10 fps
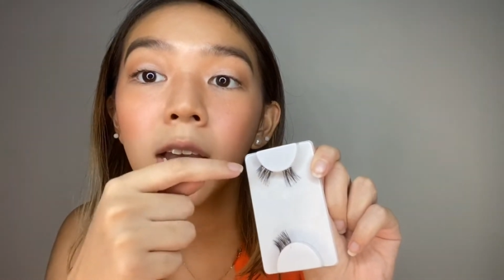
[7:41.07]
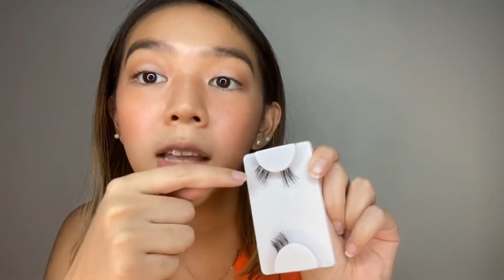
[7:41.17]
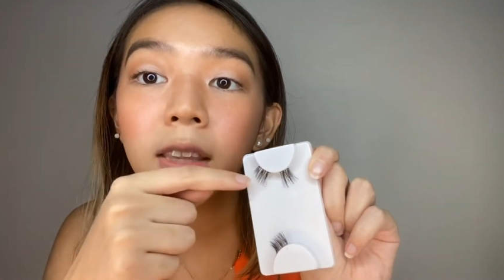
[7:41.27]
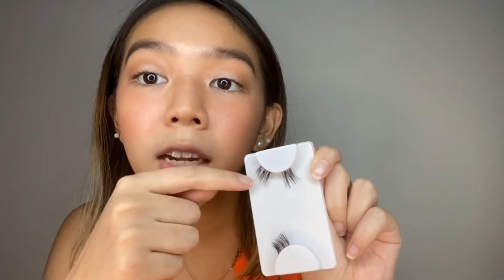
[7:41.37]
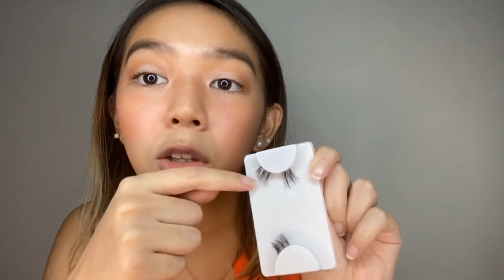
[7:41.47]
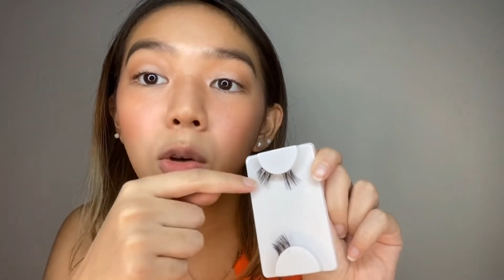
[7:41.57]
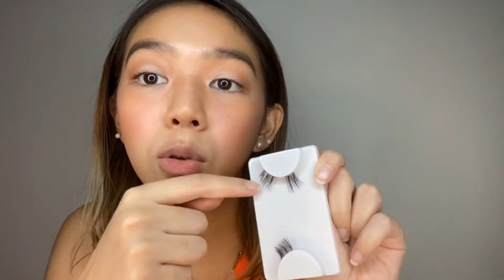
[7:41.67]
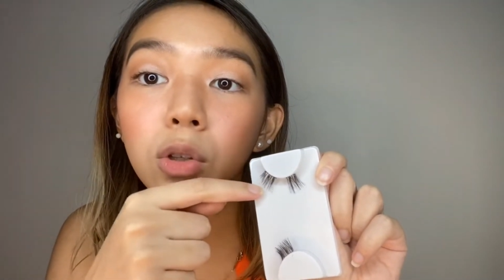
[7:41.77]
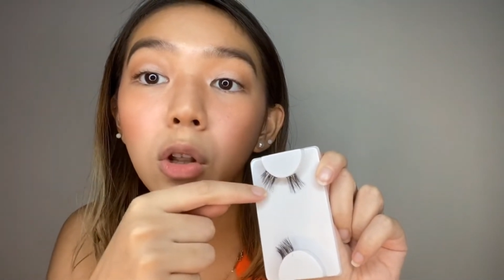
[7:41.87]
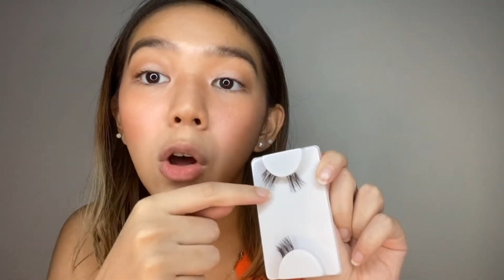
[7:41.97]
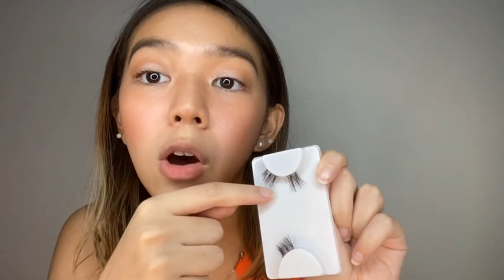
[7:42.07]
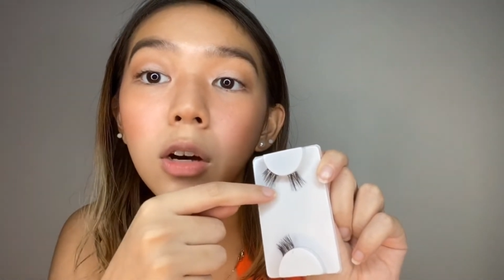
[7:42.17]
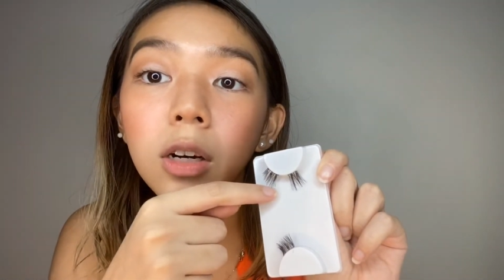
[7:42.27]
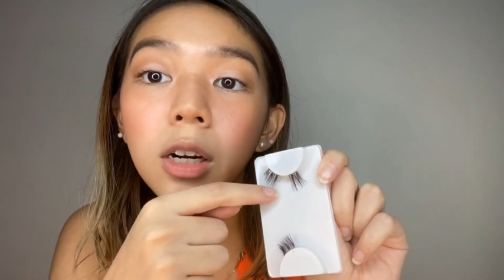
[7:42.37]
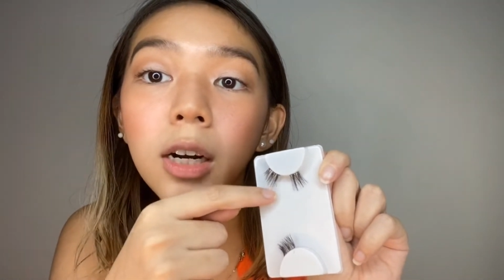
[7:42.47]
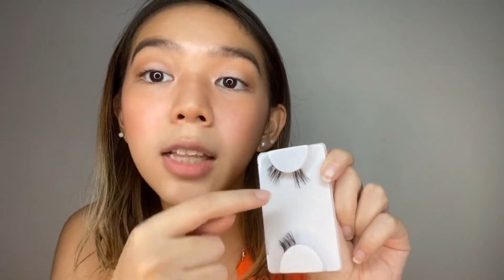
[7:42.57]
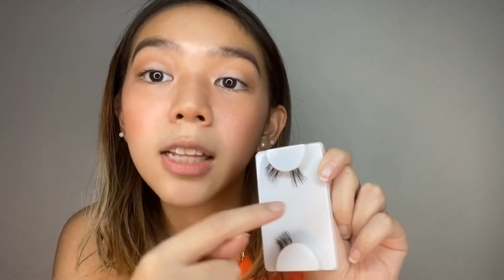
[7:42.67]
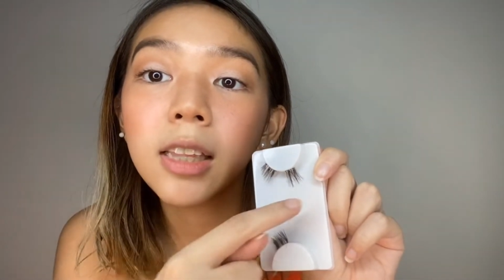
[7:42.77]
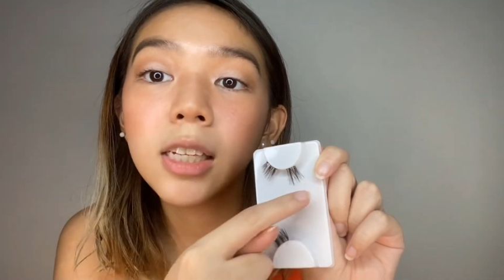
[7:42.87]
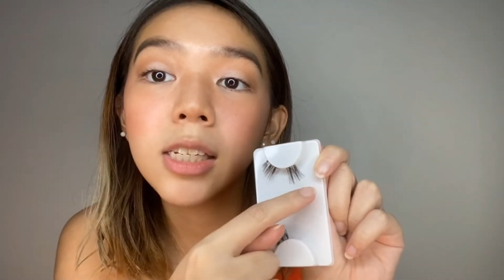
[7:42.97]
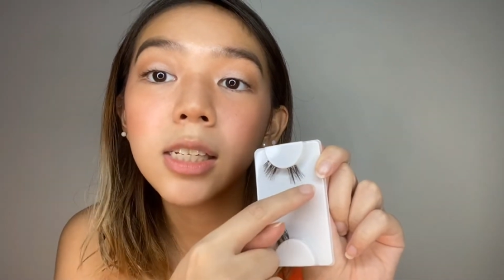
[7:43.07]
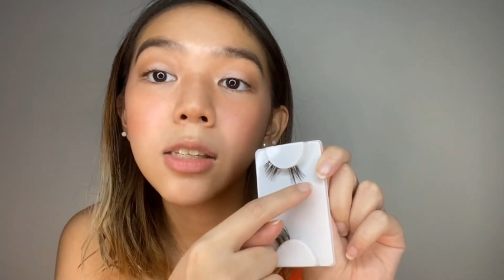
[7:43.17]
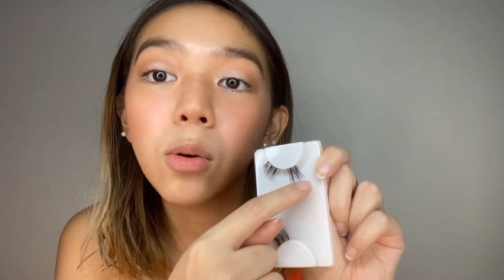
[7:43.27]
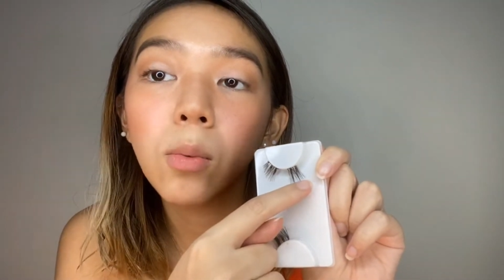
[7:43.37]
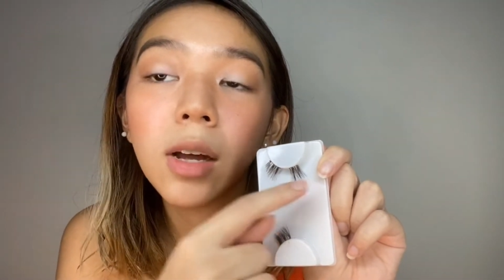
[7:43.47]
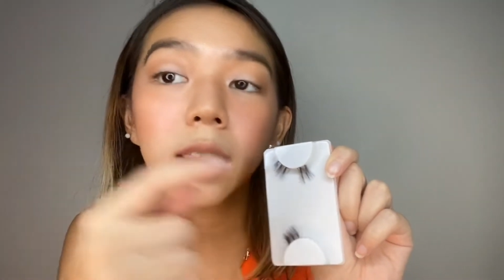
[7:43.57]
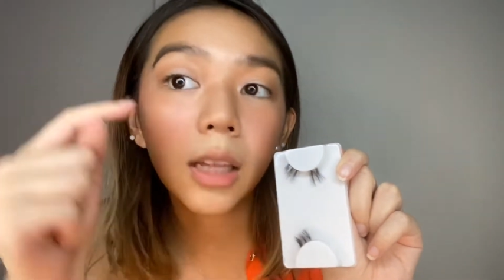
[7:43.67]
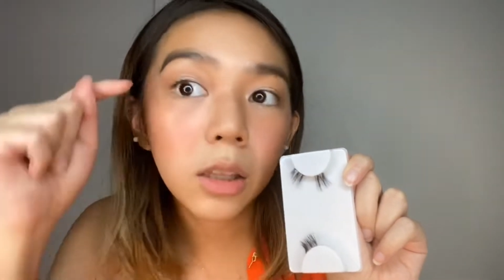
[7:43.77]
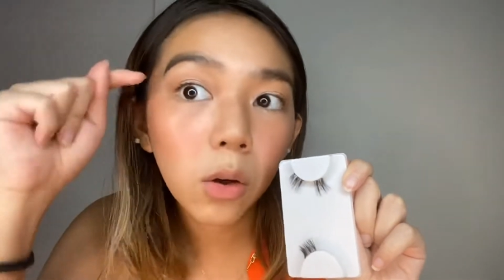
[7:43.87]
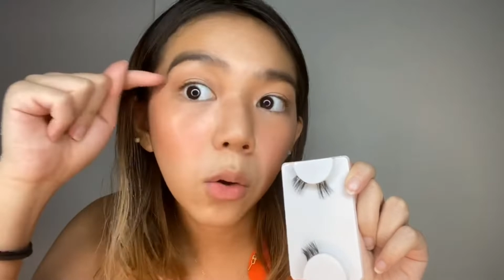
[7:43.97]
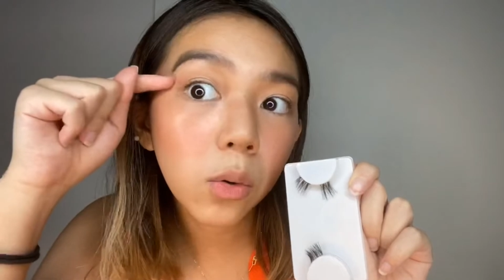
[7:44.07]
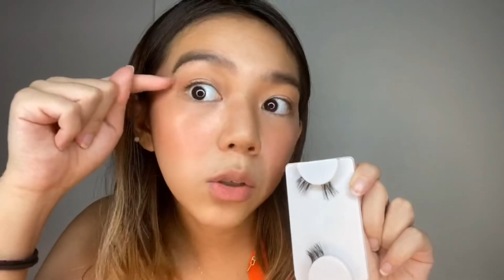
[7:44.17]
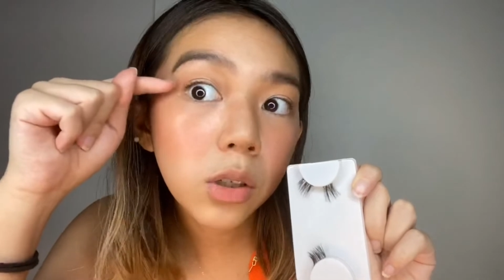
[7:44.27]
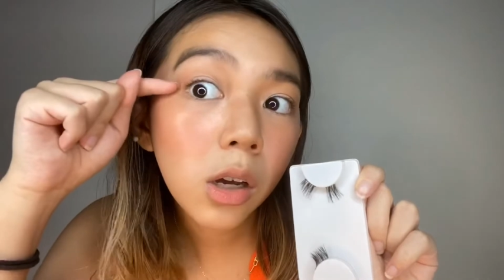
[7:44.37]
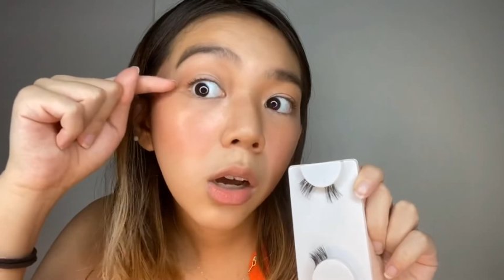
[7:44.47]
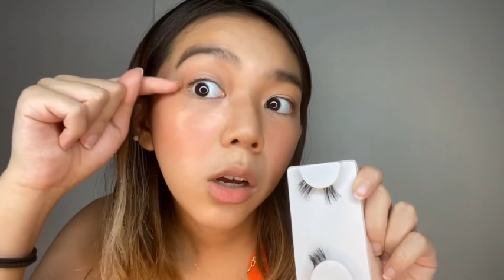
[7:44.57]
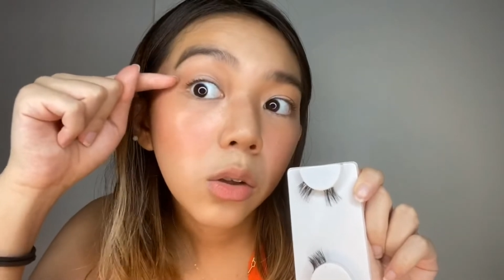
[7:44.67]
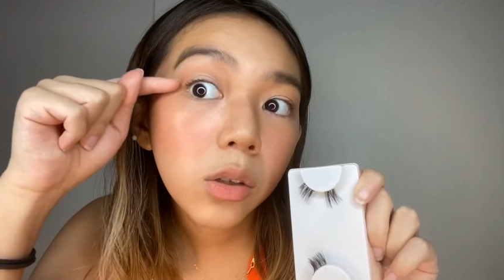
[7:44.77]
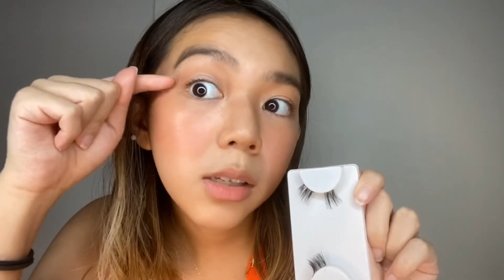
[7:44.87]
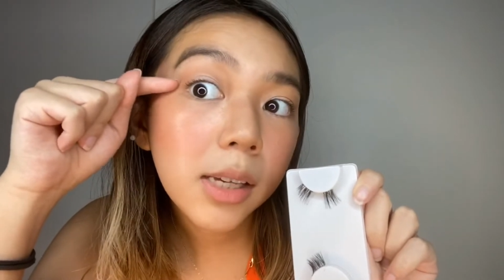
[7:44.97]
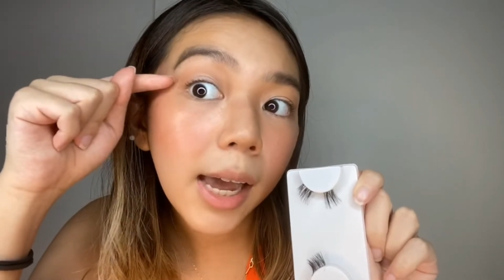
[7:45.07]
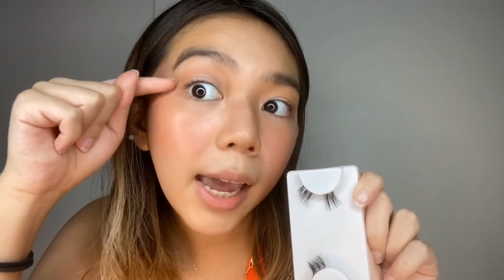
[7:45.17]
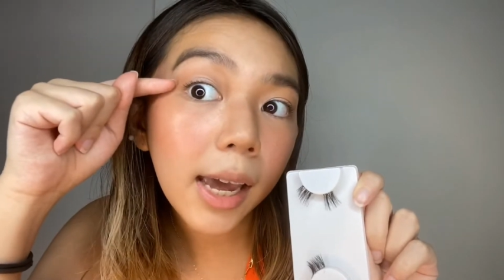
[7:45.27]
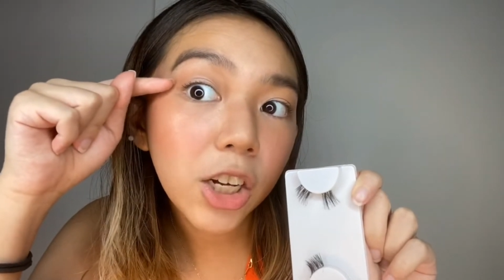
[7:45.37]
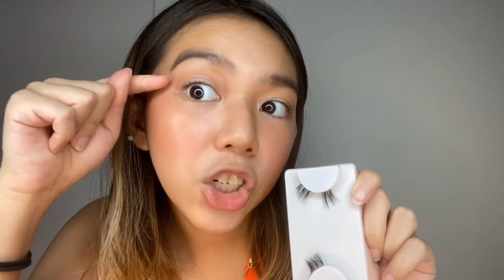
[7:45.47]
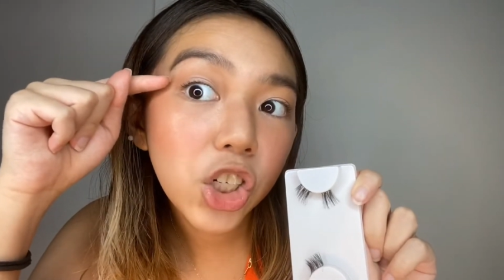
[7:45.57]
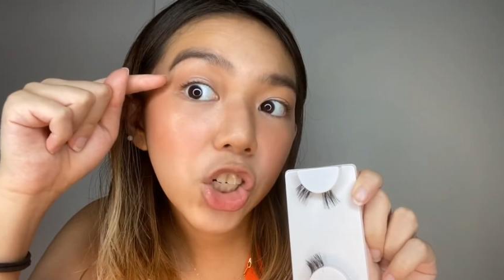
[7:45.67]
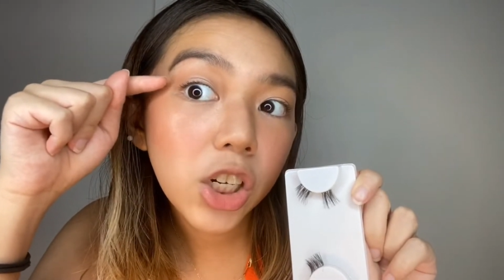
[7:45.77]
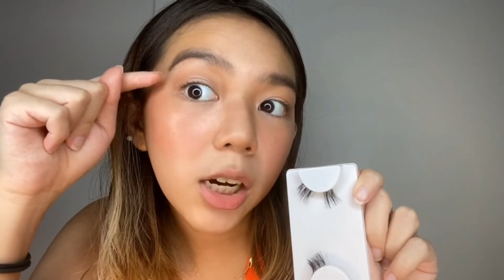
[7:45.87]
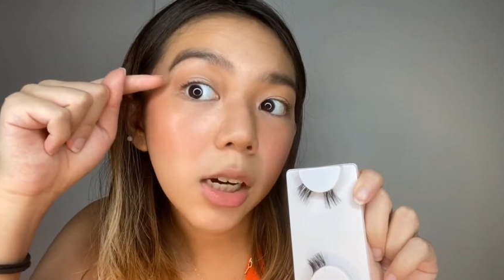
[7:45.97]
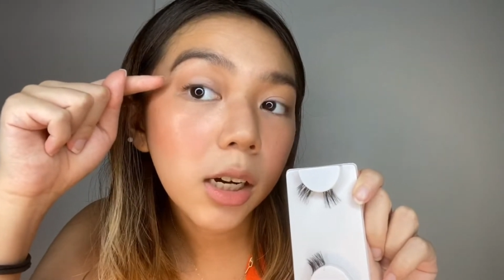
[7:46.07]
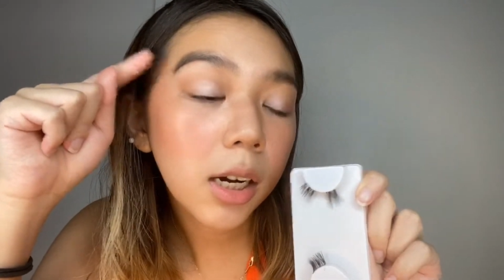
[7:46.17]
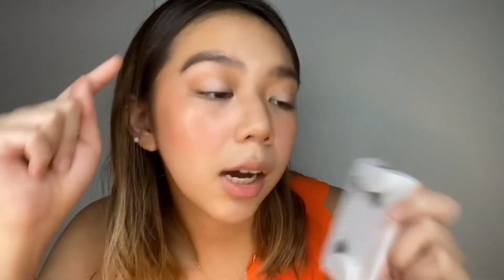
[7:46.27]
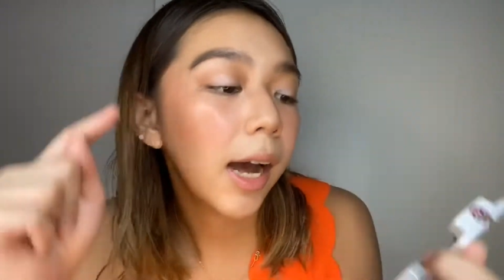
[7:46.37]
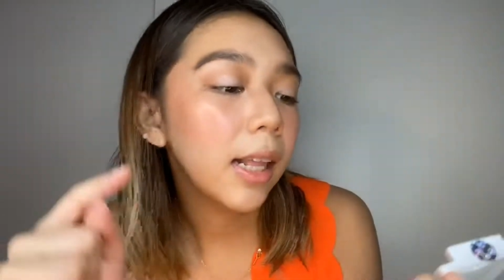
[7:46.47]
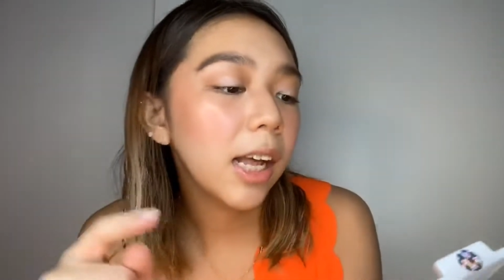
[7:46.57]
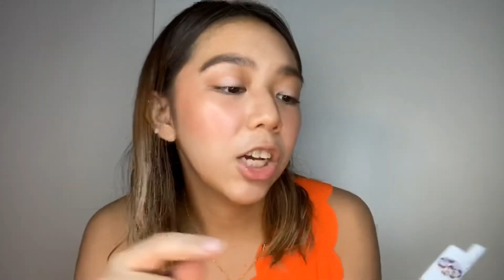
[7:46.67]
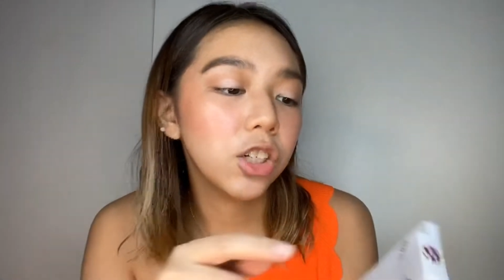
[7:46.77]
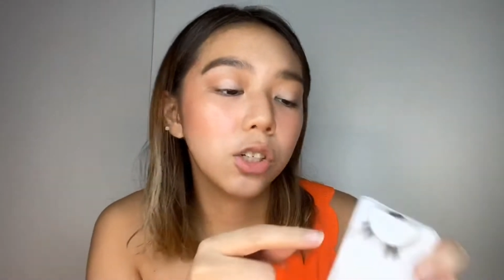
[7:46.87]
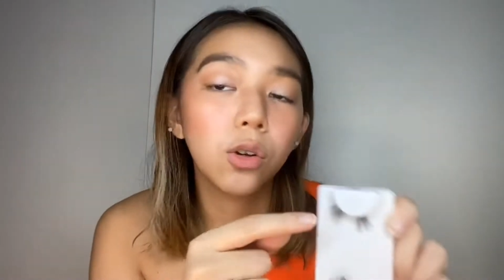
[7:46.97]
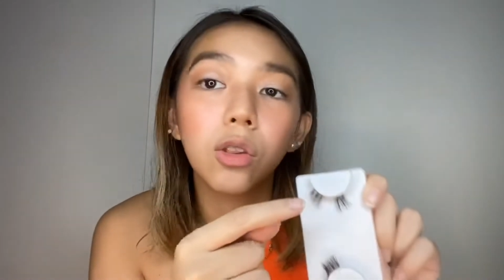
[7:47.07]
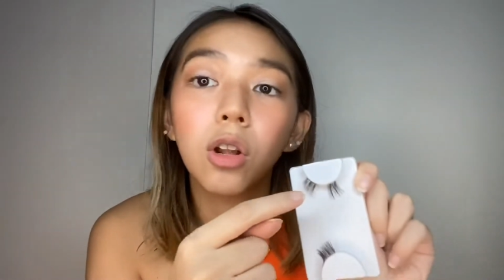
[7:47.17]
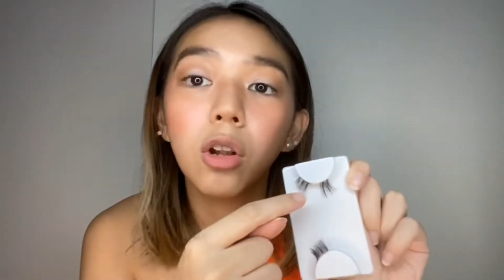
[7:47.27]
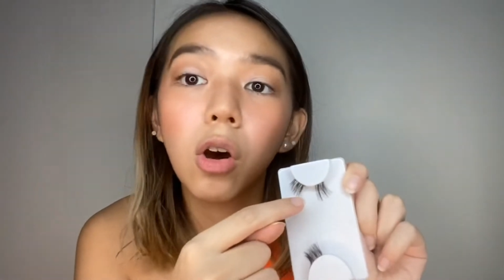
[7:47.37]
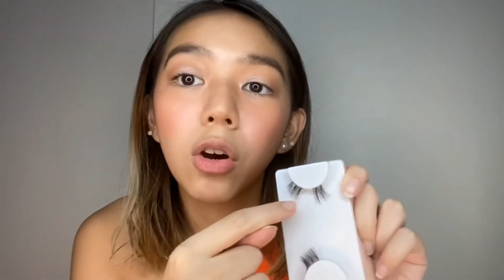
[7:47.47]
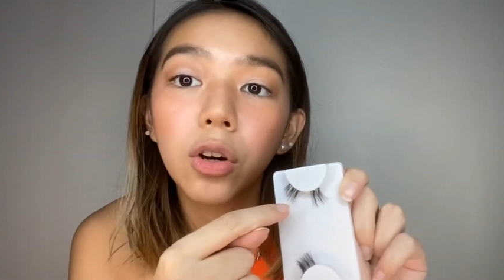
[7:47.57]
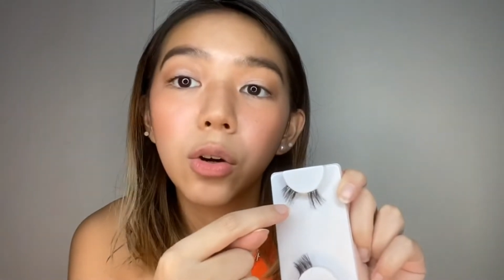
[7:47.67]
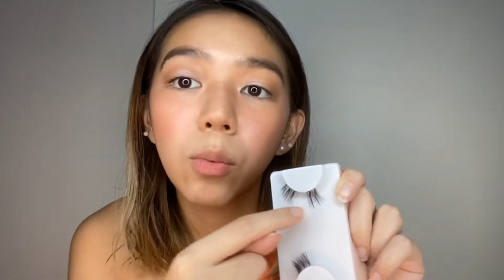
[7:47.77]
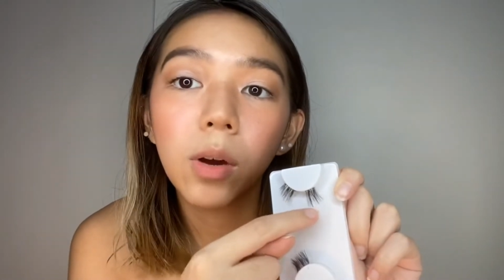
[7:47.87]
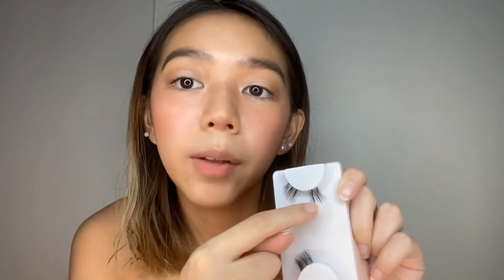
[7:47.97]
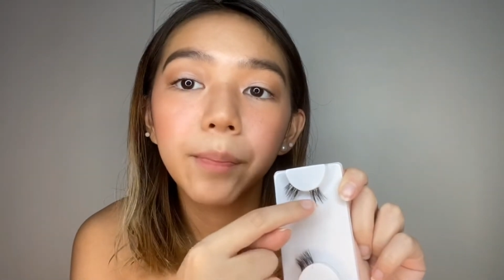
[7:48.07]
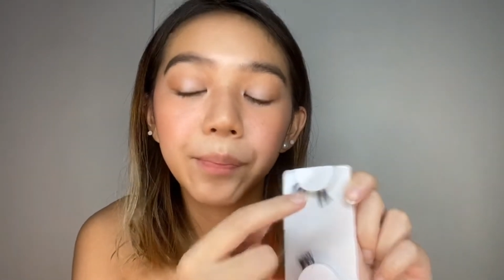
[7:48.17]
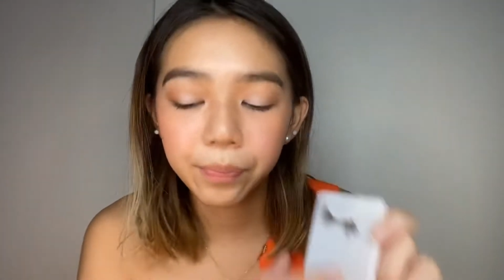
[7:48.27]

Then it goes longer. And then this is the one that goes dun sa edge ng eyelashes ko, the longer one.